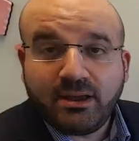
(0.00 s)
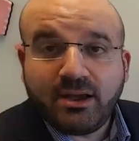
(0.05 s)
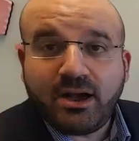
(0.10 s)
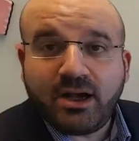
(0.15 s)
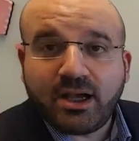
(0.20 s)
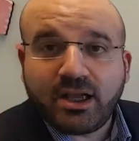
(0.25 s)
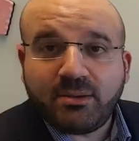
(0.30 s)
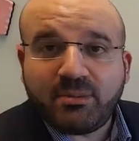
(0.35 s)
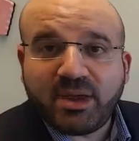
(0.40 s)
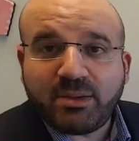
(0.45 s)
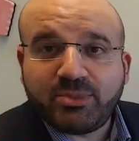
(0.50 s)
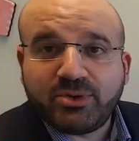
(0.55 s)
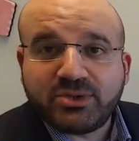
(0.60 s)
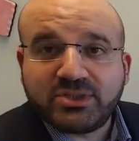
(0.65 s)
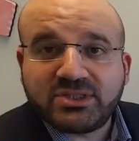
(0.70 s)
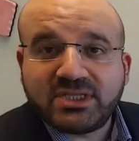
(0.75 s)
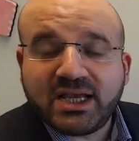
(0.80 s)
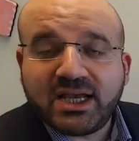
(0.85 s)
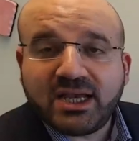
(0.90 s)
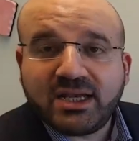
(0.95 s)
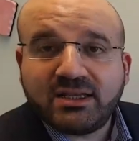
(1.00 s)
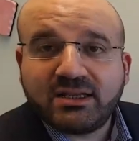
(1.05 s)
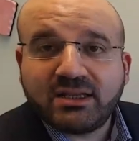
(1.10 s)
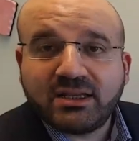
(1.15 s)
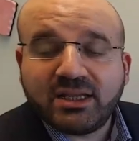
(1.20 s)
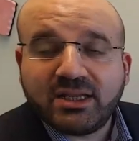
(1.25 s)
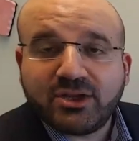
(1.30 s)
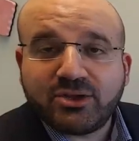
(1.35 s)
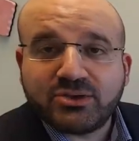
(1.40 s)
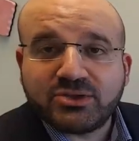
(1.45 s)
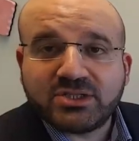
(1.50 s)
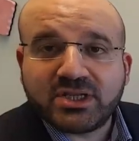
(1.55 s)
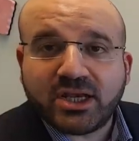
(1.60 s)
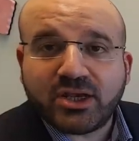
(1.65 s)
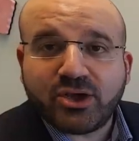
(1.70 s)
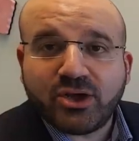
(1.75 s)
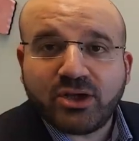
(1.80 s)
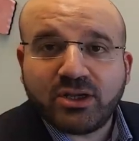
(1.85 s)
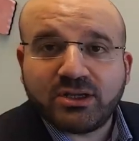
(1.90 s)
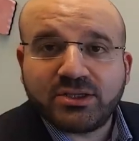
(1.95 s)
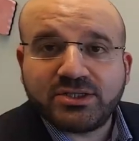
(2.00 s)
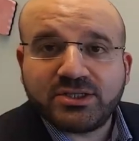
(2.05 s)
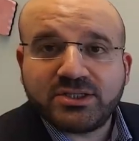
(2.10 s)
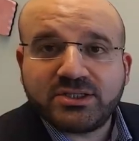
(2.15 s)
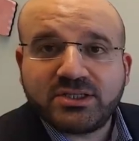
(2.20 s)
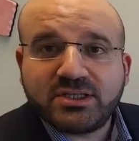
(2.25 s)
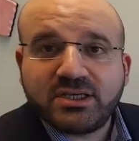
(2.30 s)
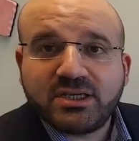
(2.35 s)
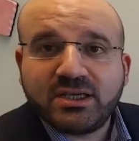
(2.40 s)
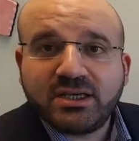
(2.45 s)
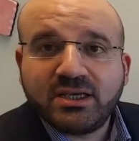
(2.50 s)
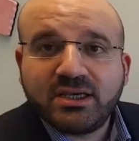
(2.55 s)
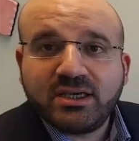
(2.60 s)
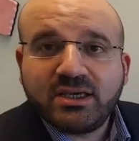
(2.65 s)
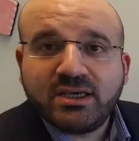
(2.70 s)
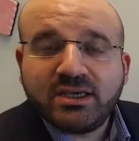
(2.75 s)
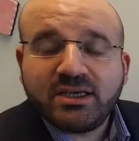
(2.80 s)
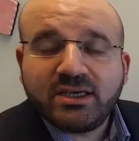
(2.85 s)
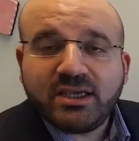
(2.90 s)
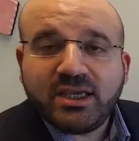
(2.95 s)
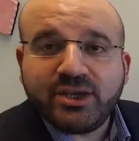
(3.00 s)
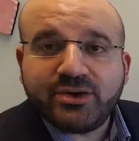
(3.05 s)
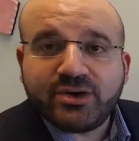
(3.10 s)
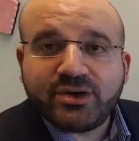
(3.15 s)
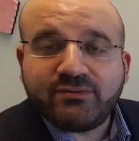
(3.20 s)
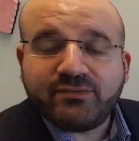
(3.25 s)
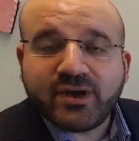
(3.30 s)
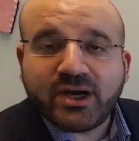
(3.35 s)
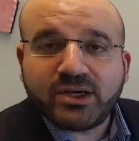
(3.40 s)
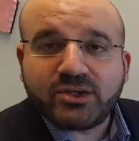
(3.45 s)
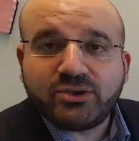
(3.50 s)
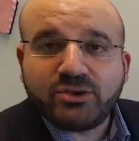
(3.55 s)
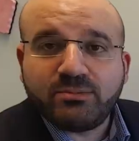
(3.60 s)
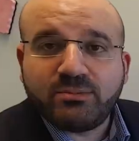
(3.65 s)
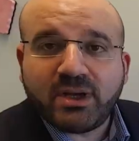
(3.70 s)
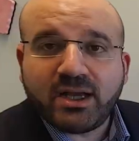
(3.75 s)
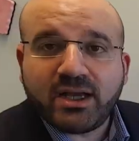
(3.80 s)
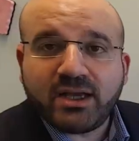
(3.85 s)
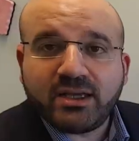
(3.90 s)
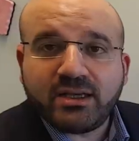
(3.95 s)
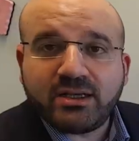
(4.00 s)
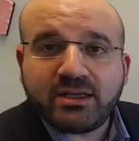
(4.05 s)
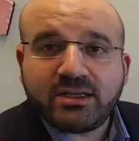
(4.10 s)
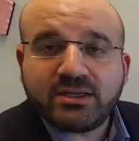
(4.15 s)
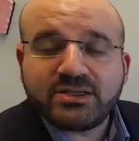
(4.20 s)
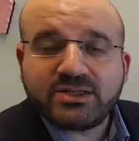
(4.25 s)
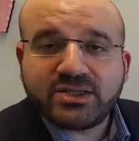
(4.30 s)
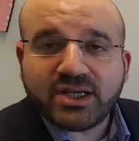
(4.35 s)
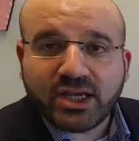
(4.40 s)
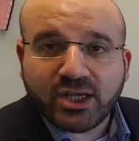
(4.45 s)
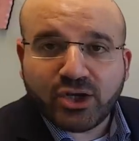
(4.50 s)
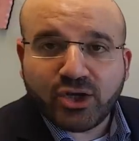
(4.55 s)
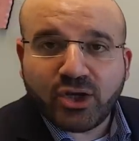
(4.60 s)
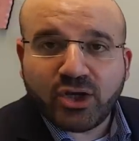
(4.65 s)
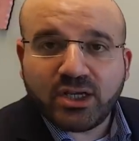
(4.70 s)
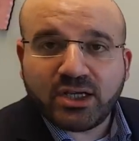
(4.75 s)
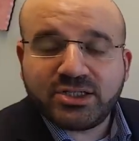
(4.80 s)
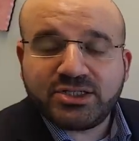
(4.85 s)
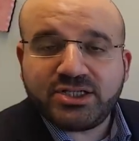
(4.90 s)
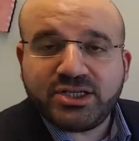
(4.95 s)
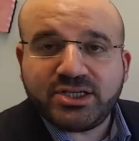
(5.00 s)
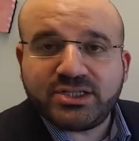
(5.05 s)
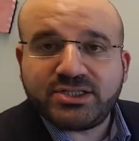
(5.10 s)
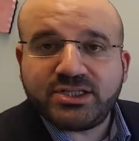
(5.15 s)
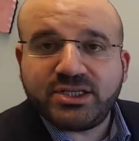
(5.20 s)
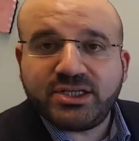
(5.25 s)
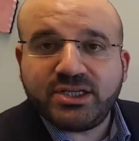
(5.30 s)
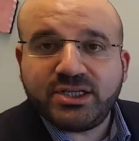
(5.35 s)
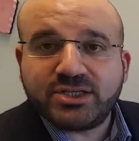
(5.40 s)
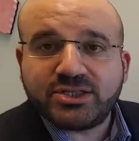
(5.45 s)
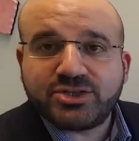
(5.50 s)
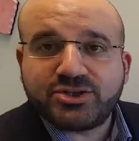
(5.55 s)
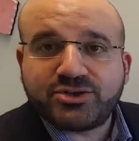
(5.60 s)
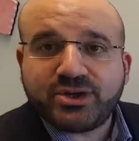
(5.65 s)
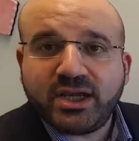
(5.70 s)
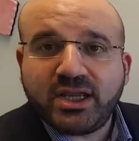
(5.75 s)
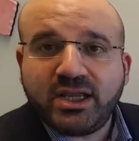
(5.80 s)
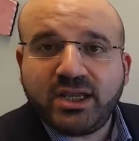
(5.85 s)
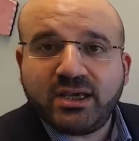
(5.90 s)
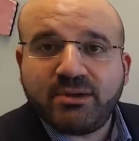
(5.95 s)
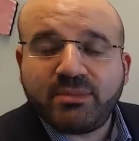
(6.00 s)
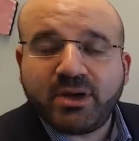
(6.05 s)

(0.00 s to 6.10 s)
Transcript: Hi, I'm Abdul Saad, clinical psychologist here at Vital Mind Psychology in Sydney, Australia.